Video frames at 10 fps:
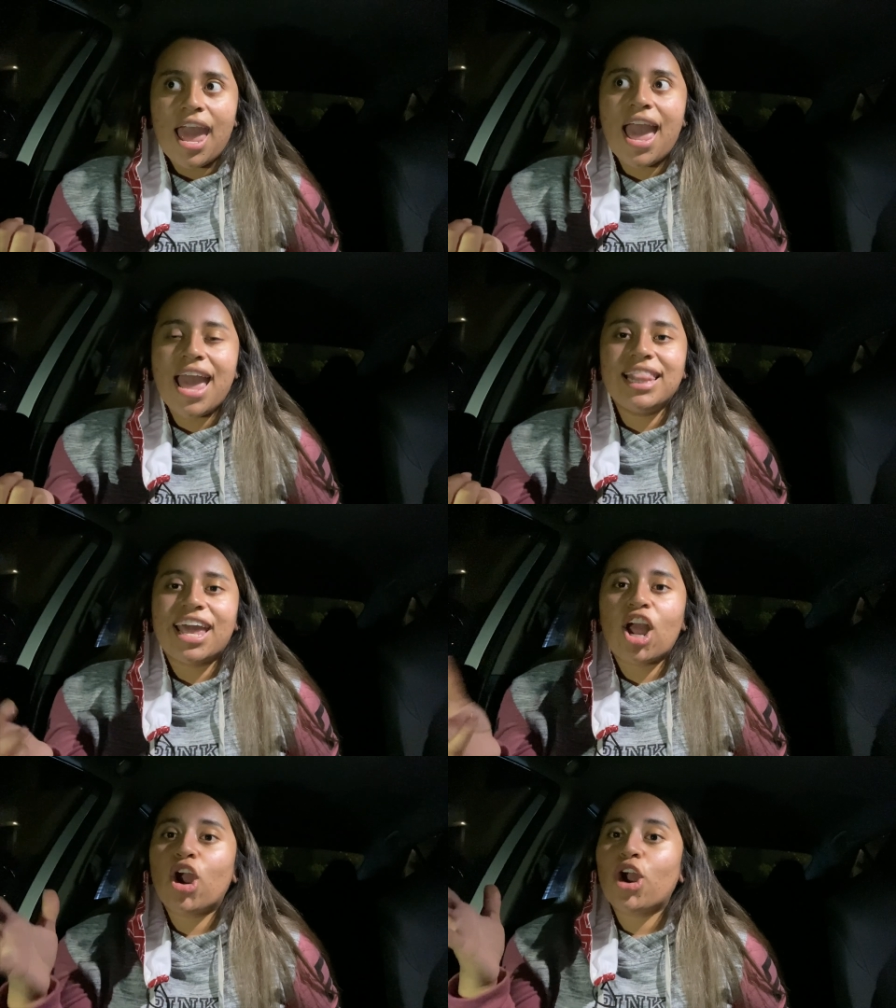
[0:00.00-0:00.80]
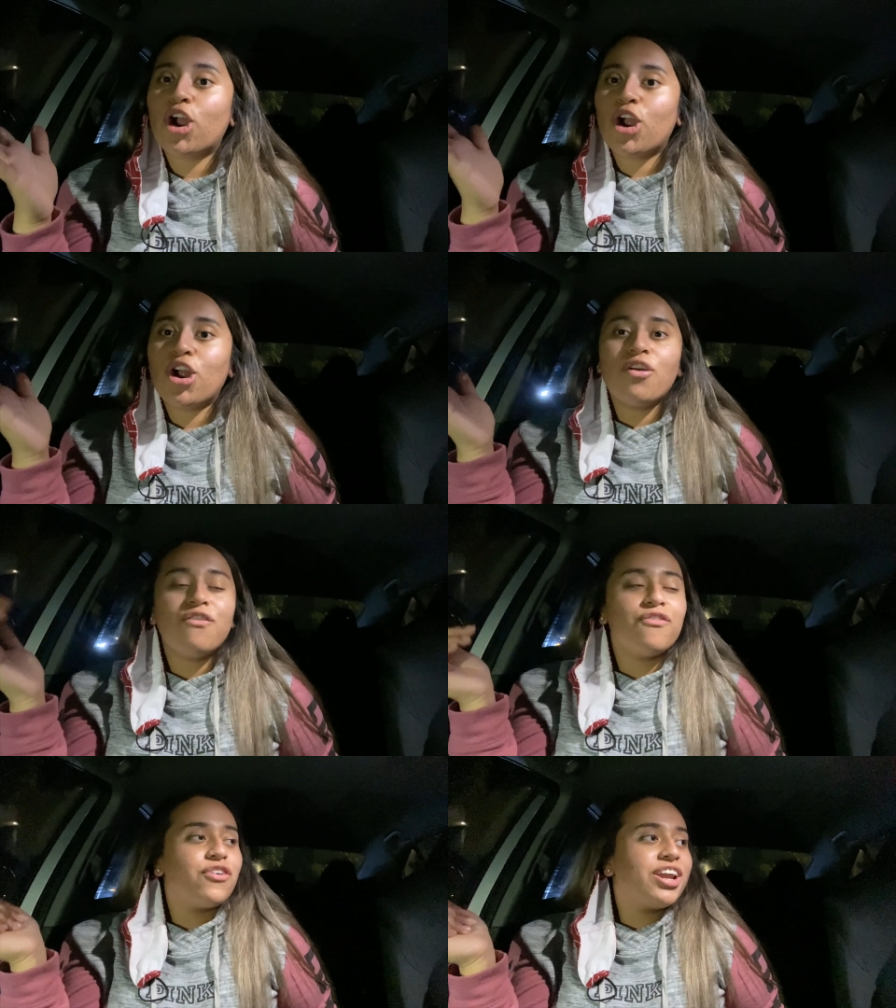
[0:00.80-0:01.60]
and like her
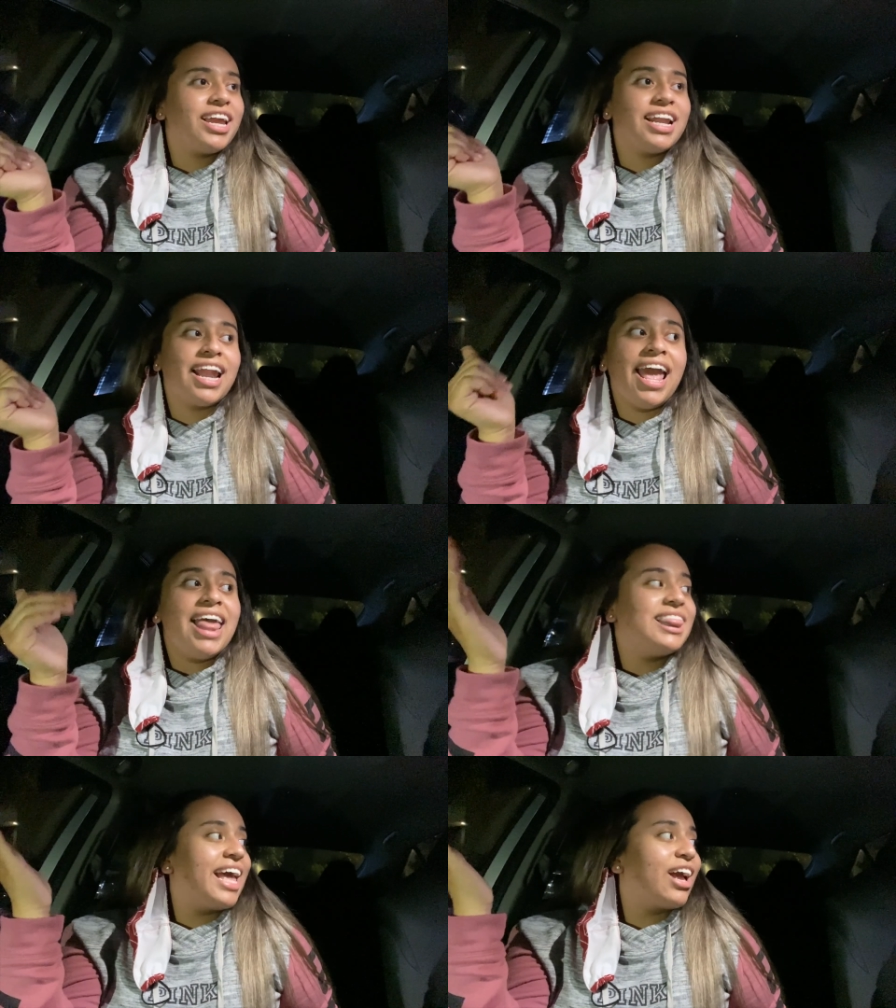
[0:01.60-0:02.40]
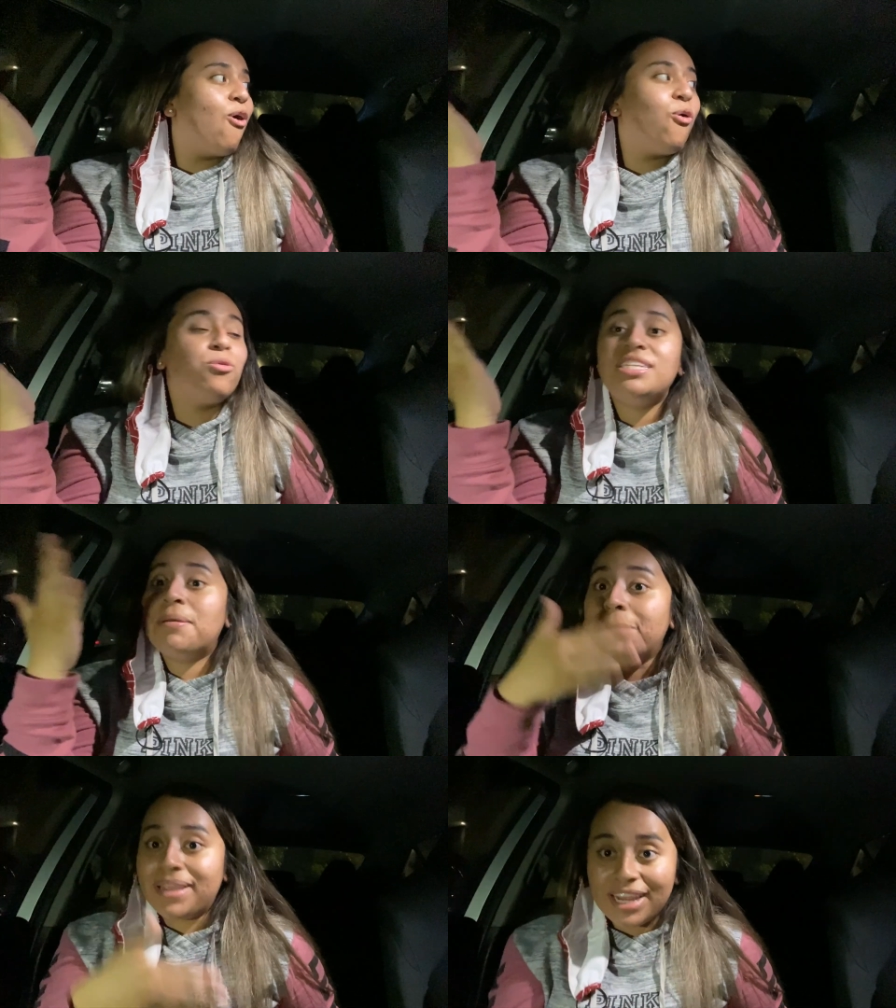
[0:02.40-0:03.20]
freaking like whole
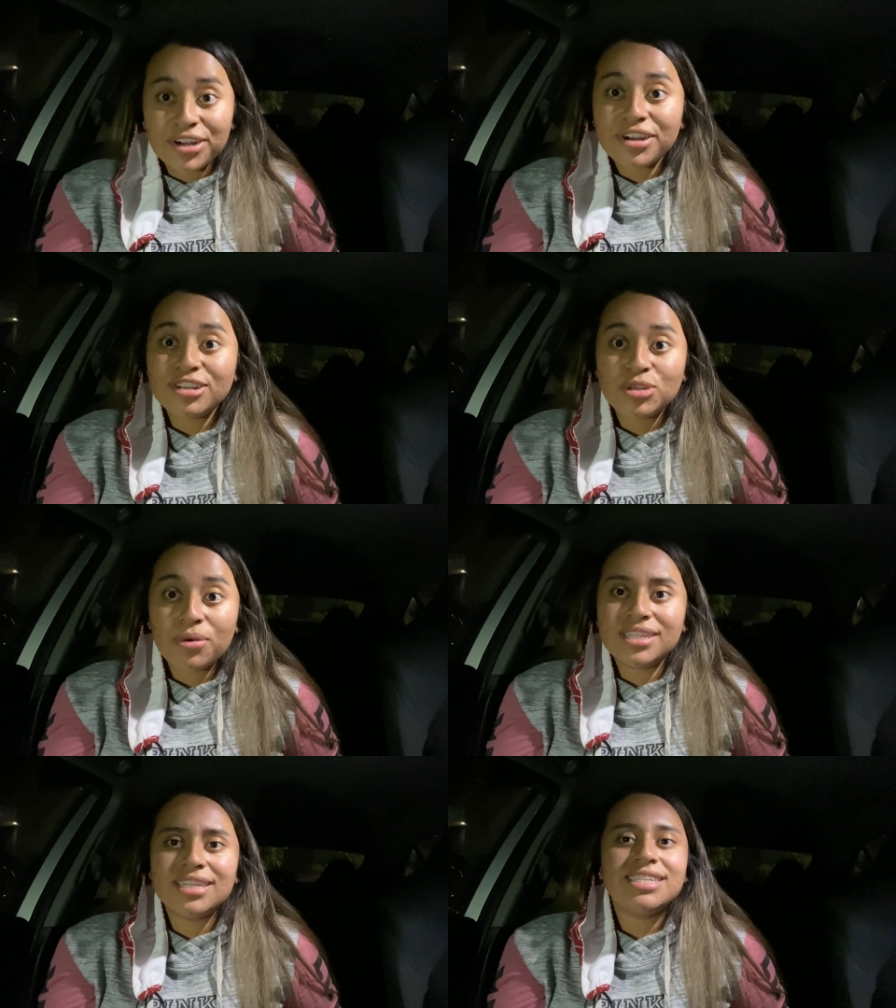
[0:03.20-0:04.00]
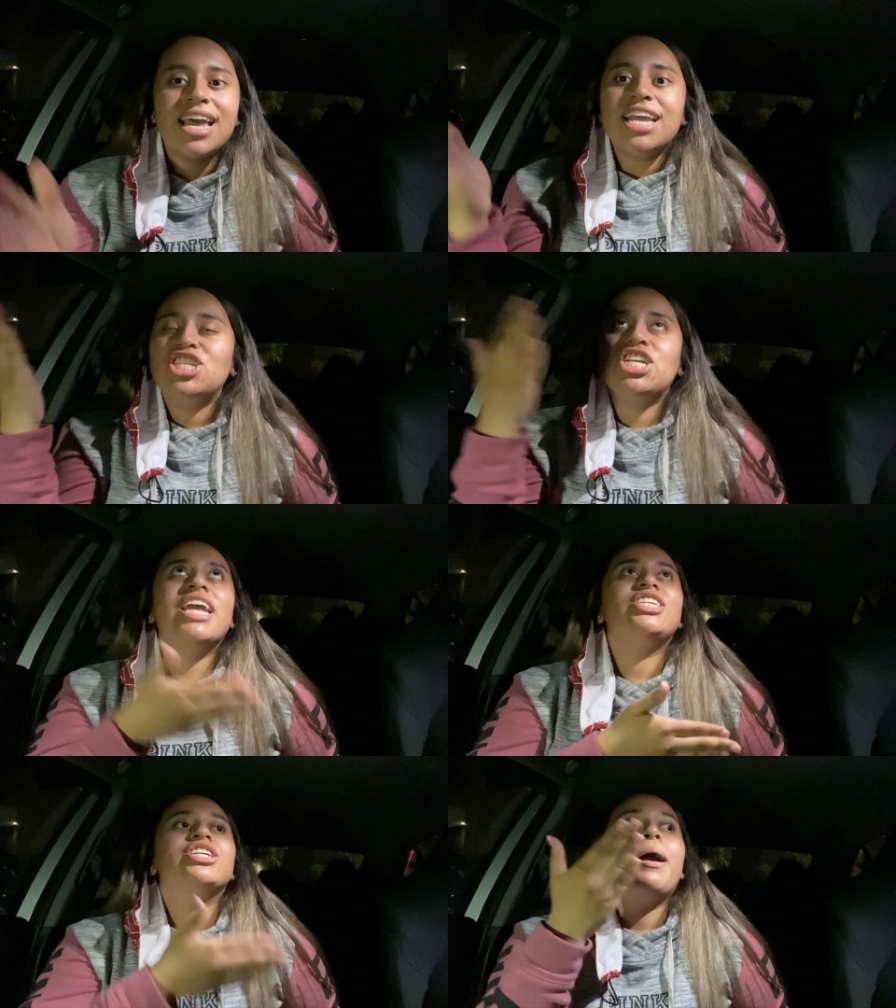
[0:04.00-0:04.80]
demeanor towards us
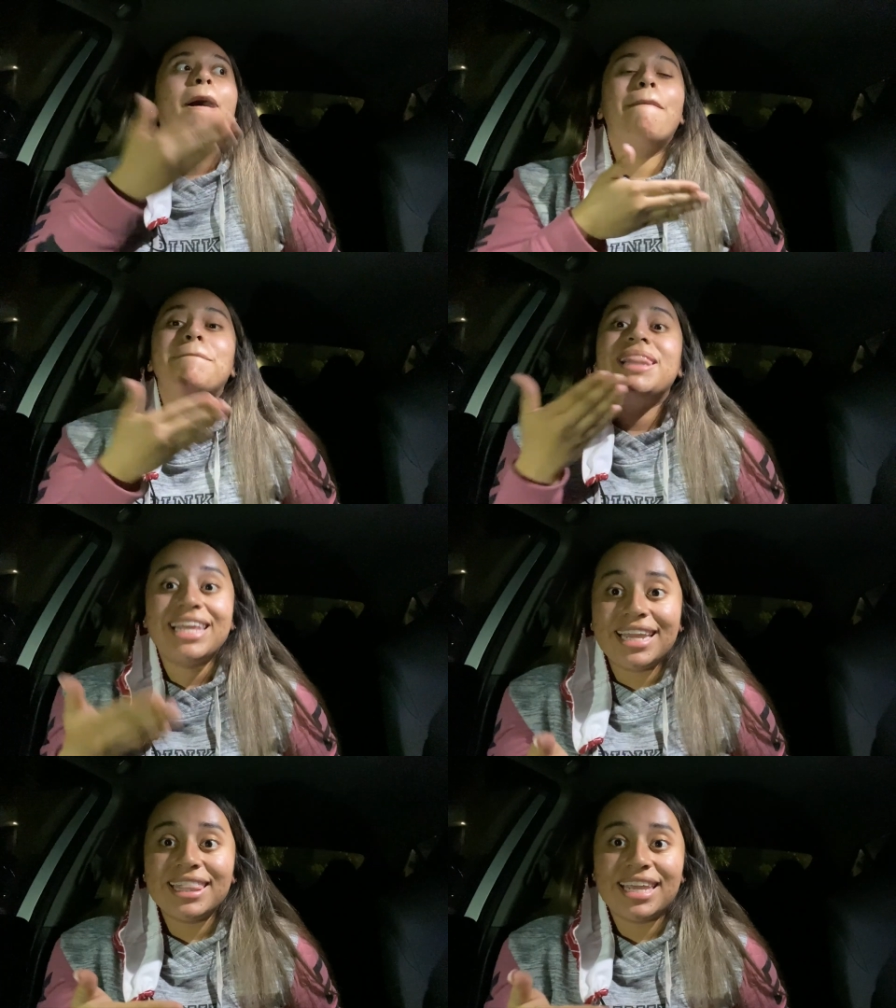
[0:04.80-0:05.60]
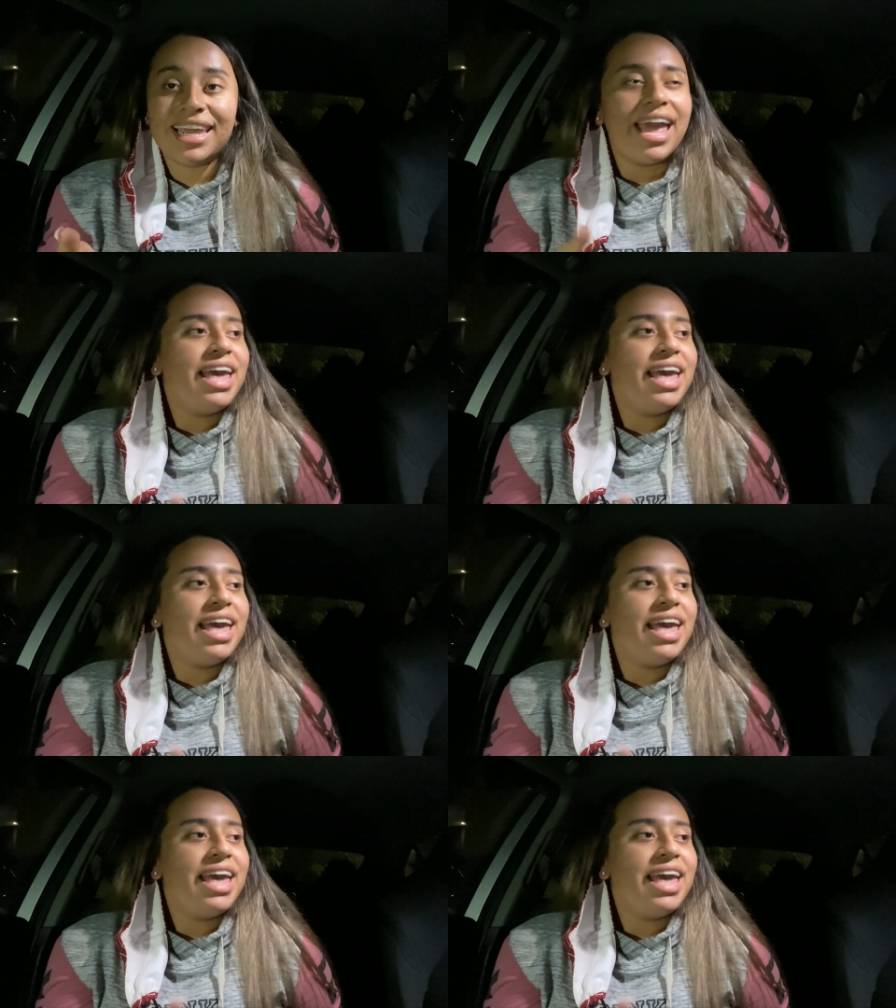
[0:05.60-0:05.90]
changed completely